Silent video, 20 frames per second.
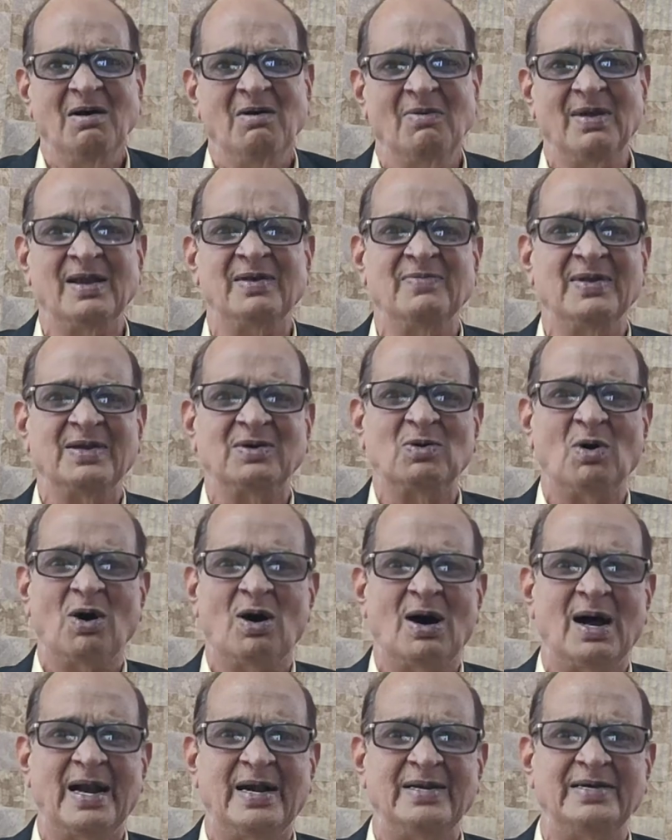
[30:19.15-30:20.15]
when we
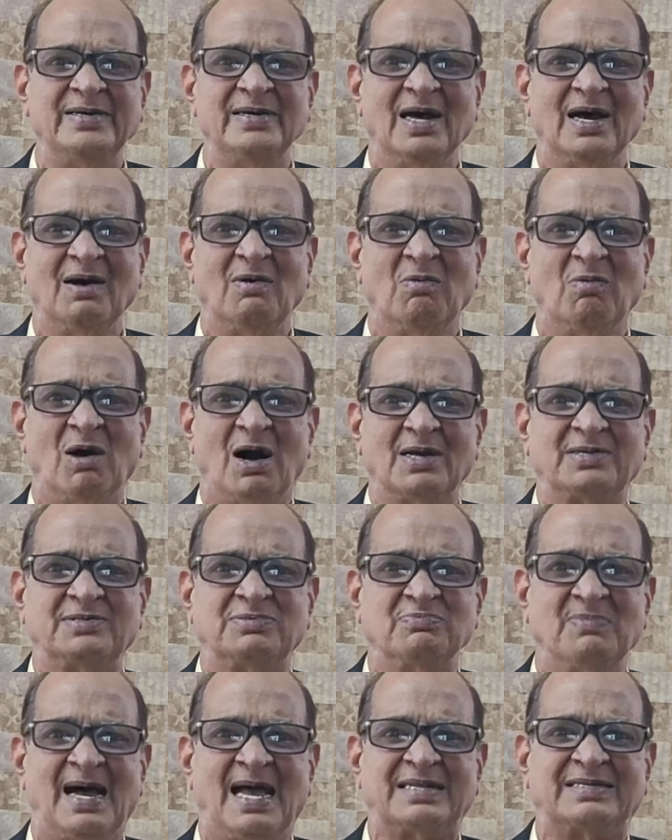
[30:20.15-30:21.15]
go and uh,
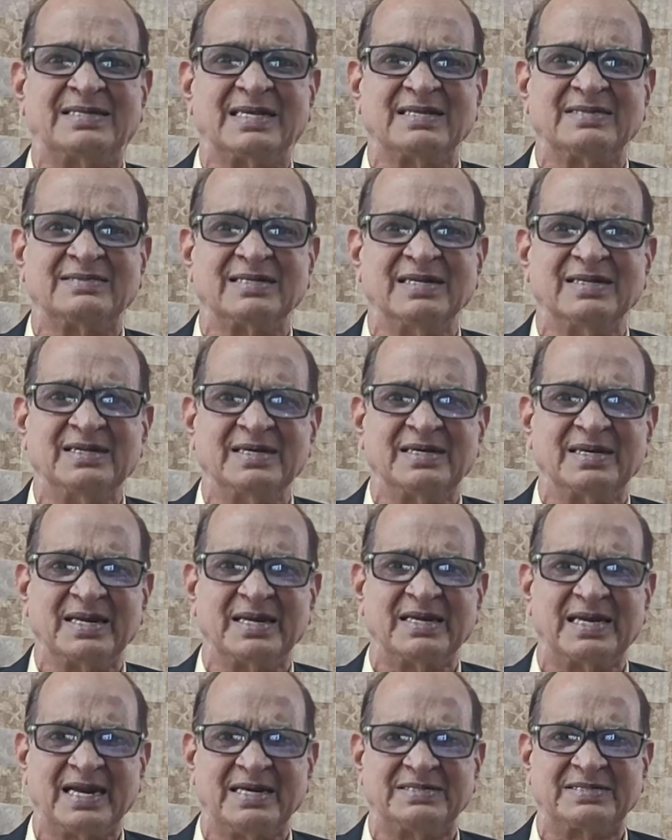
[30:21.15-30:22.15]
watch matches in the
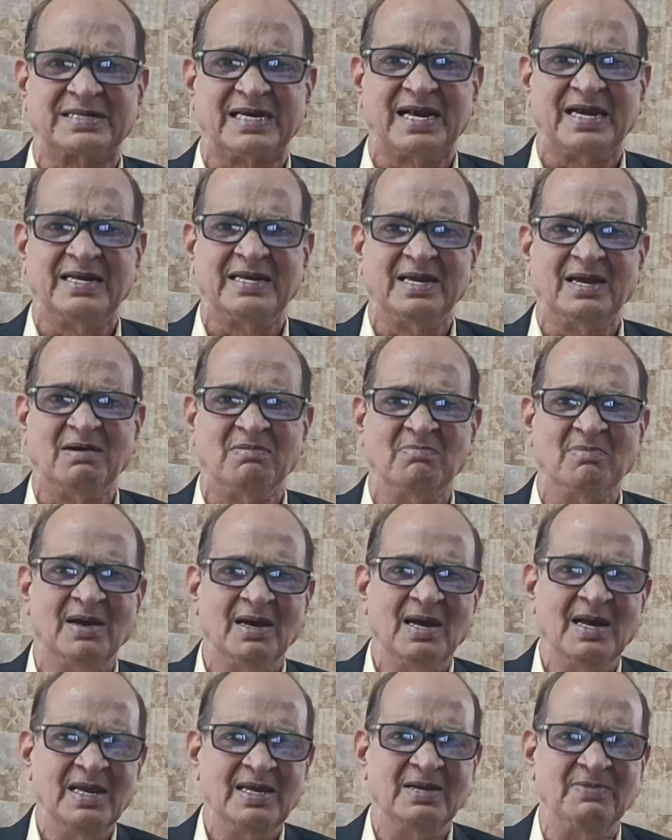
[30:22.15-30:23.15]
cricket stadium,